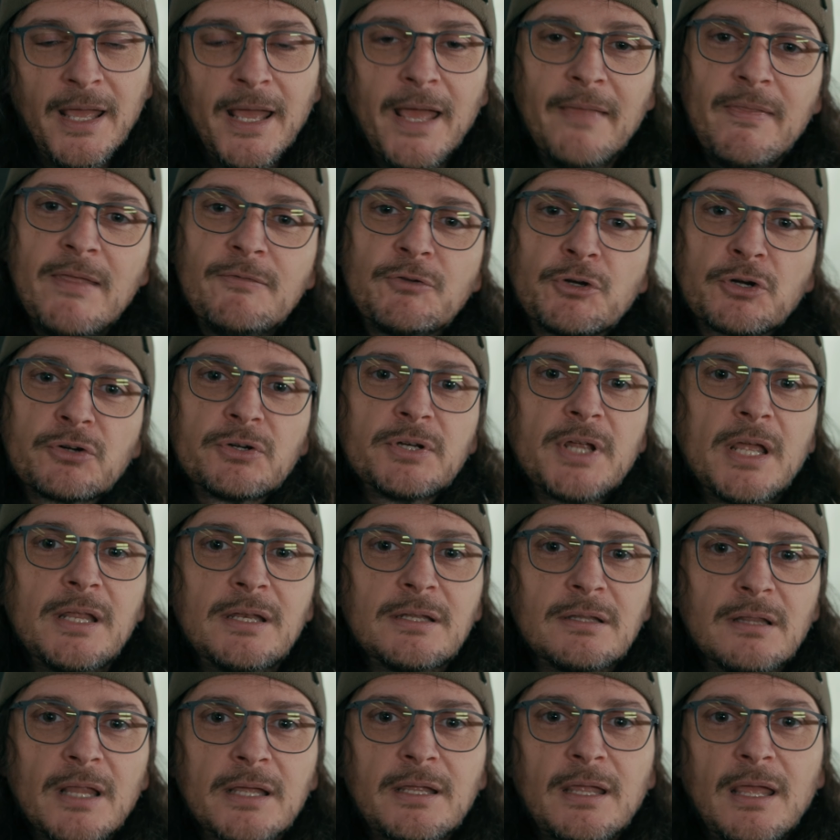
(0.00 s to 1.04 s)
And they've
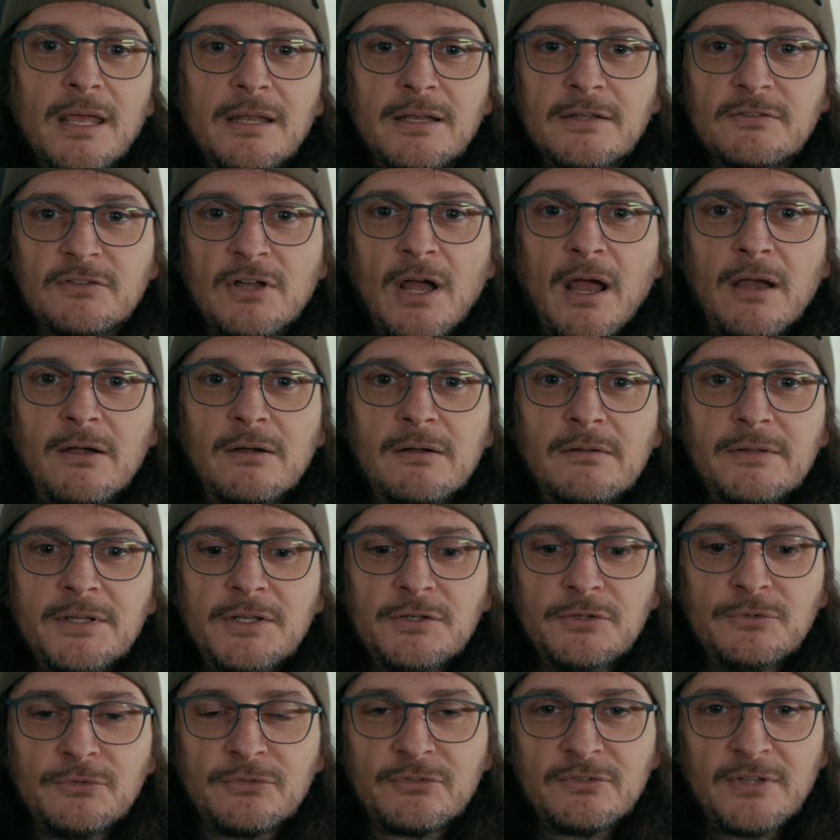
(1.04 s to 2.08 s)
created like an entirely
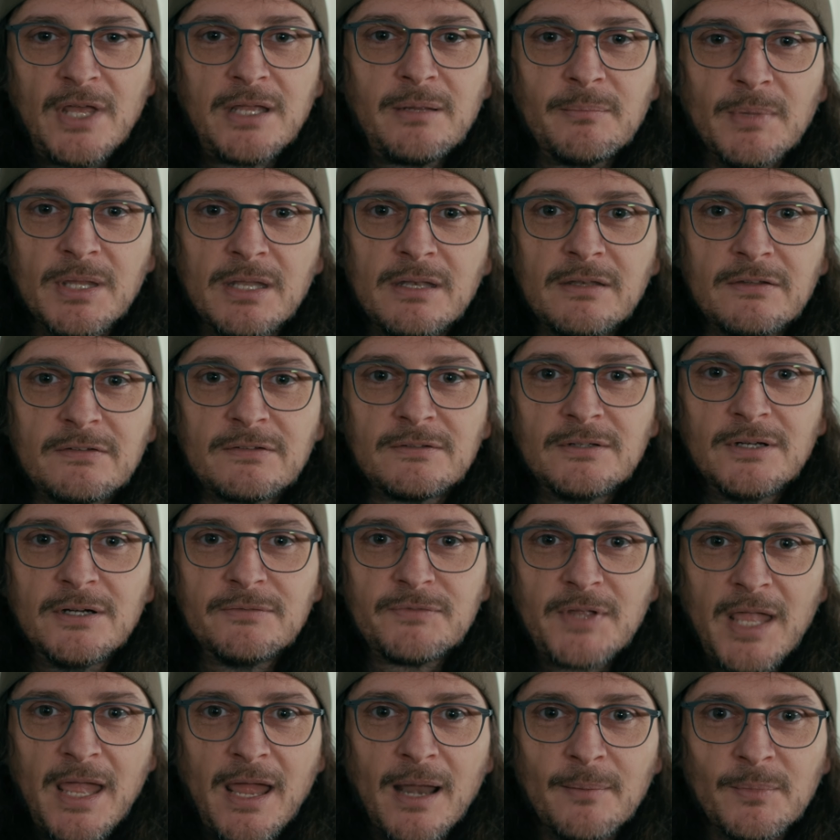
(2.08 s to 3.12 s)
new segment
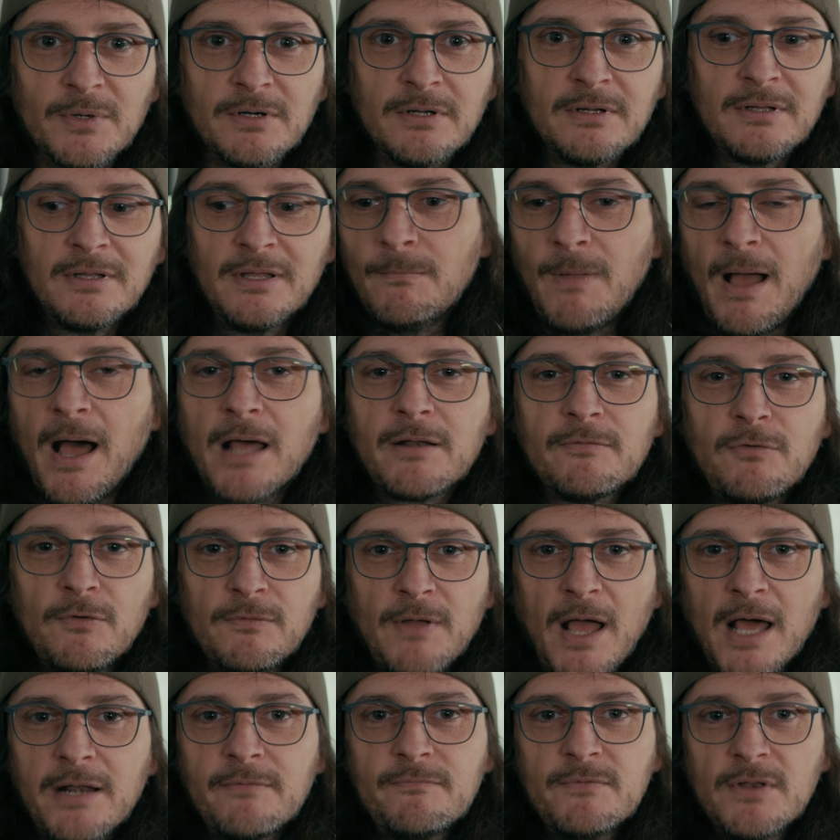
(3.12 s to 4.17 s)
of camera out
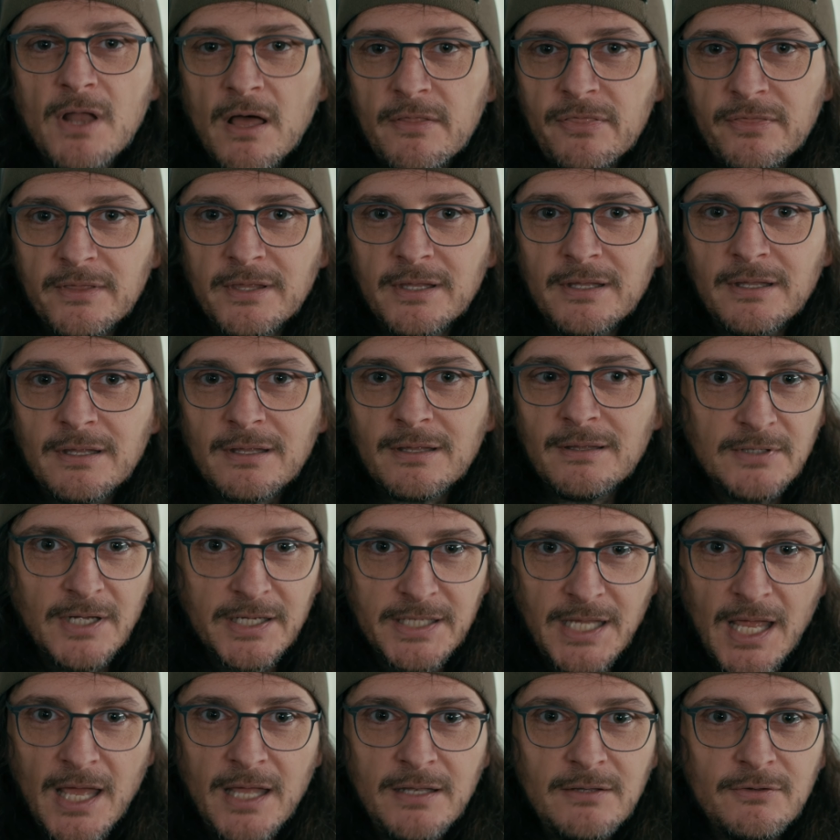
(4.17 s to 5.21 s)
of nothing.
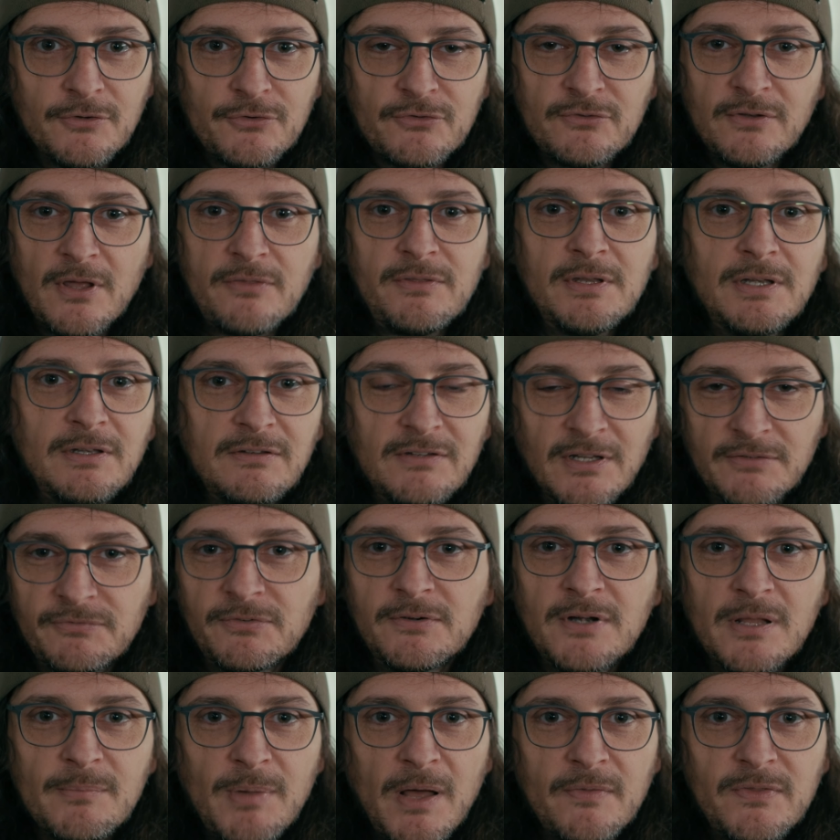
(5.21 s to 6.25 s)
Again, there's nothing
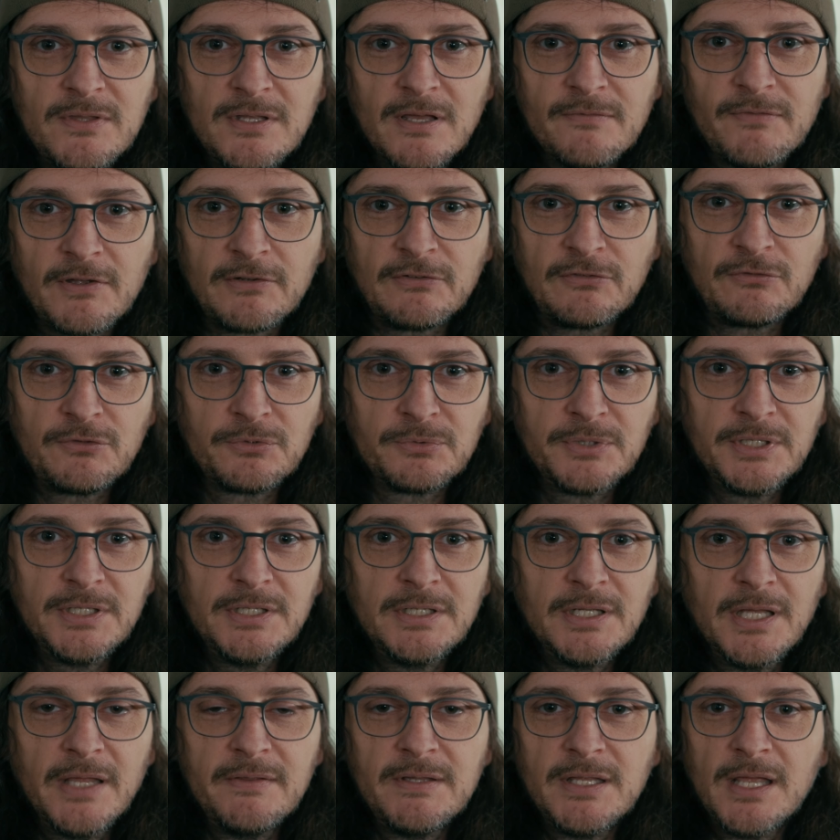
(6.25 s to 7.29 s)
different about the
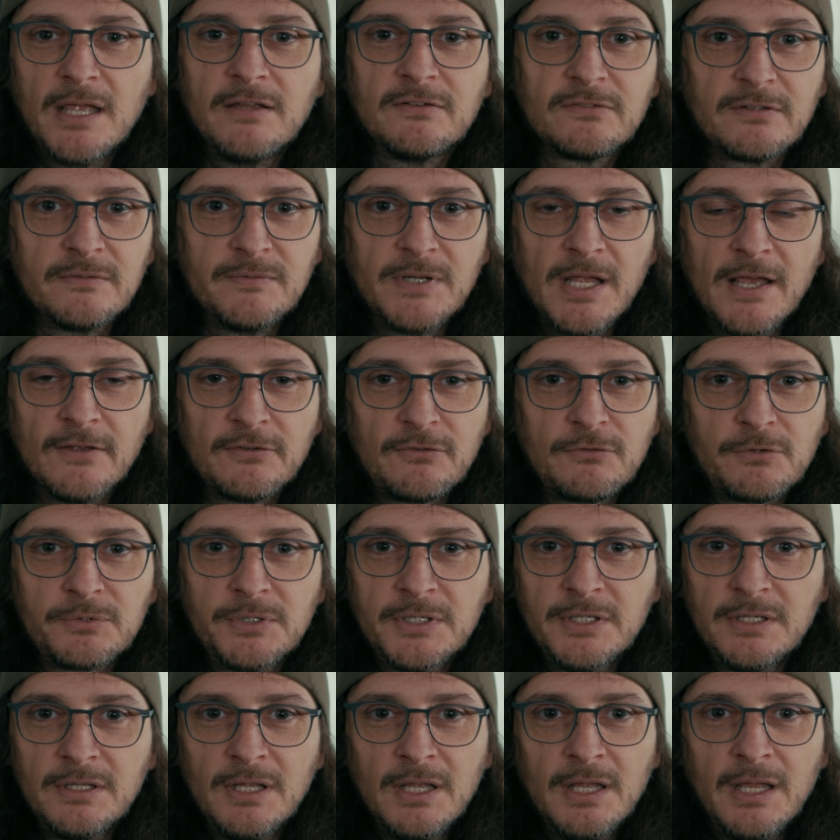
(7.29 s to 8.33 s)
FX3 and the A7S
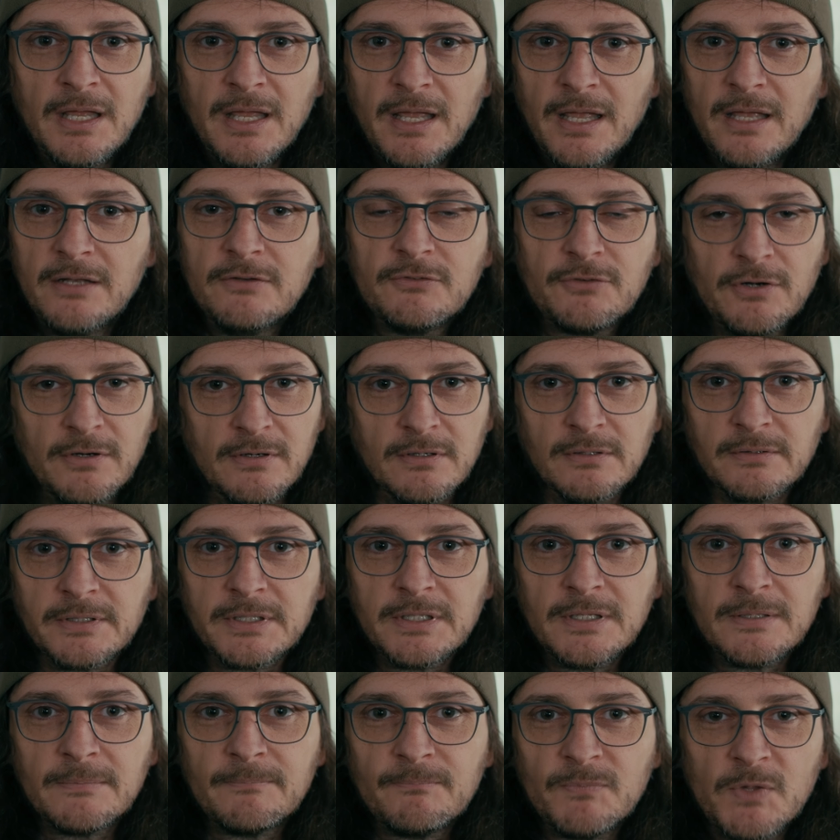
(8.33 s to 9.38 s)
III
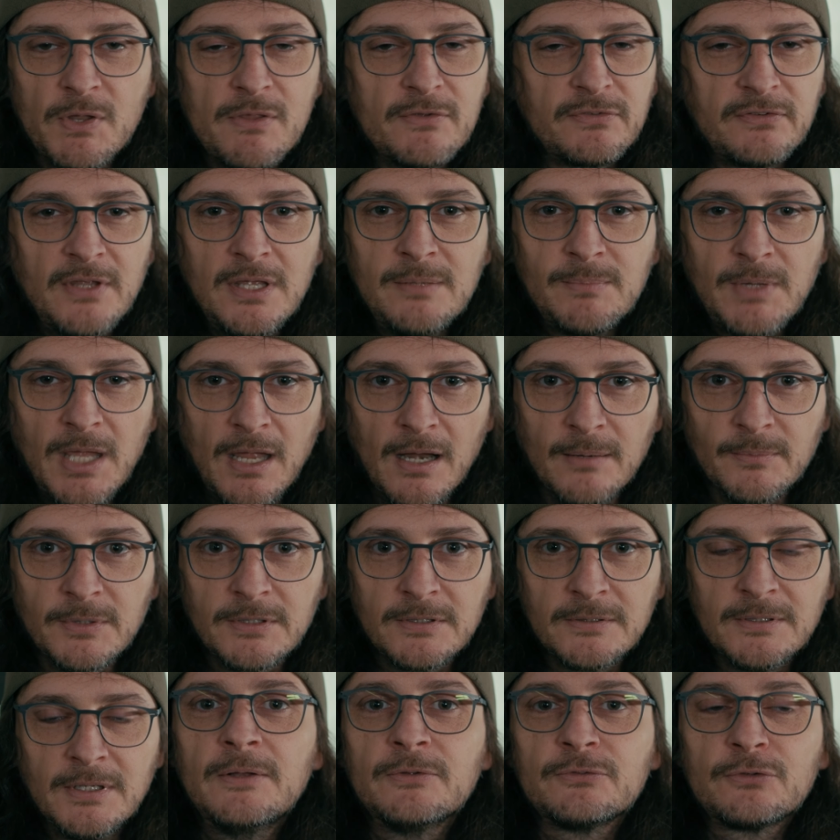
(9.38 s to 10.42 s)
internally. They're the same
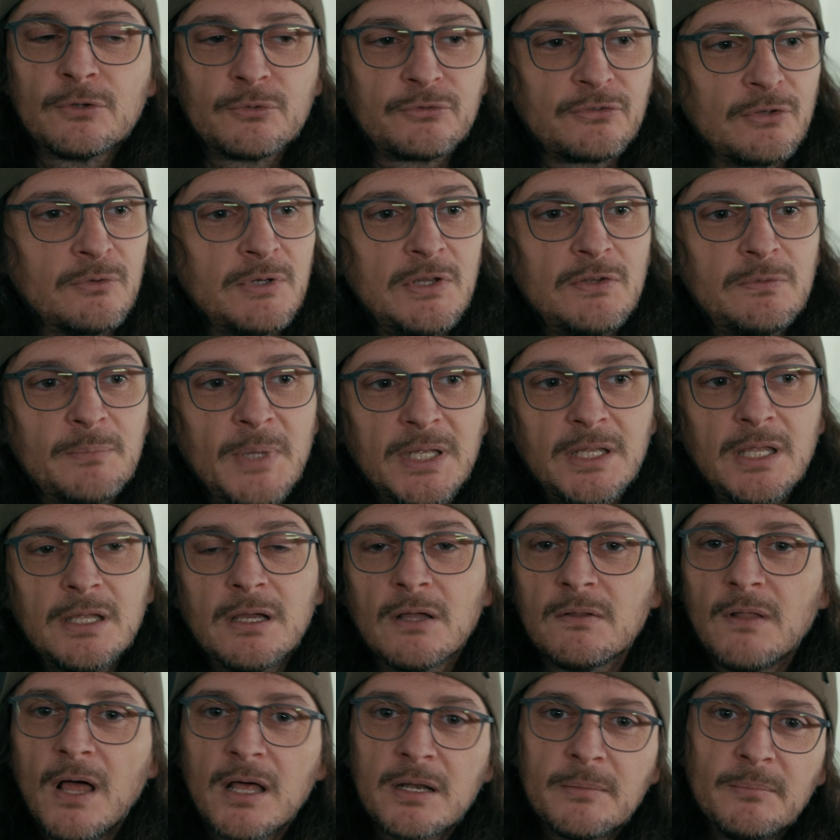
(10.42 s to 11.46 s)
camera. So Sony's making
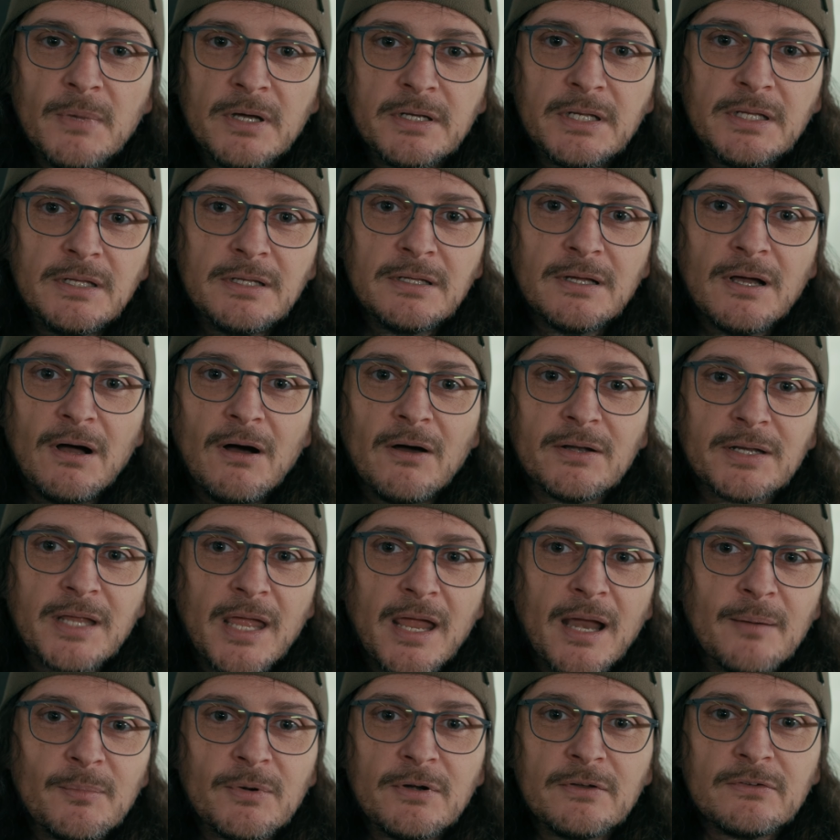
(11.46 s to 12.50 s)
a lot of money on
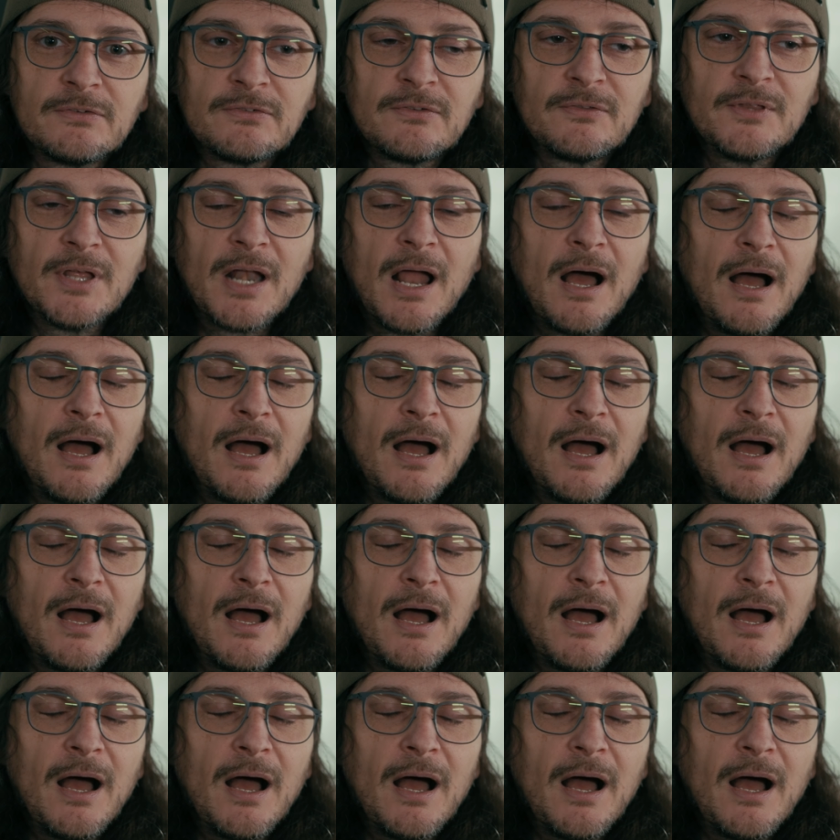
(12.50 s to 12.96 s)
cameras that